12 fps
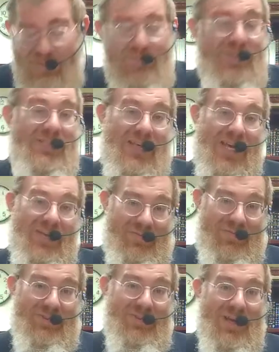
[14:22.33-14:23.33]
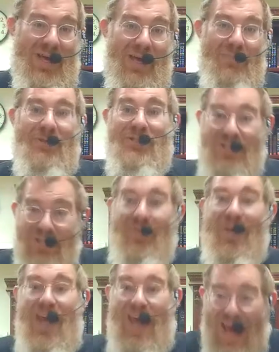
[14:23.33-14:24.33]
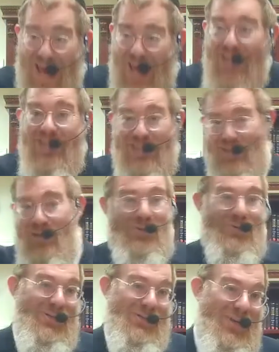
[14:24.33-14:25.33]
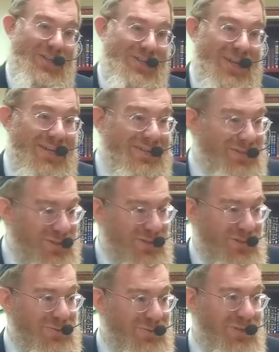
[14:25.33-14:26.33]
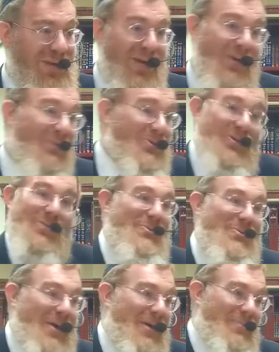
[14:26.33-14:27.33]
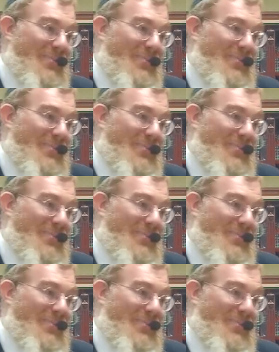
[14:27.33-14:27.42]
to be saved, because Nineveh had these 120,000 children who just grew up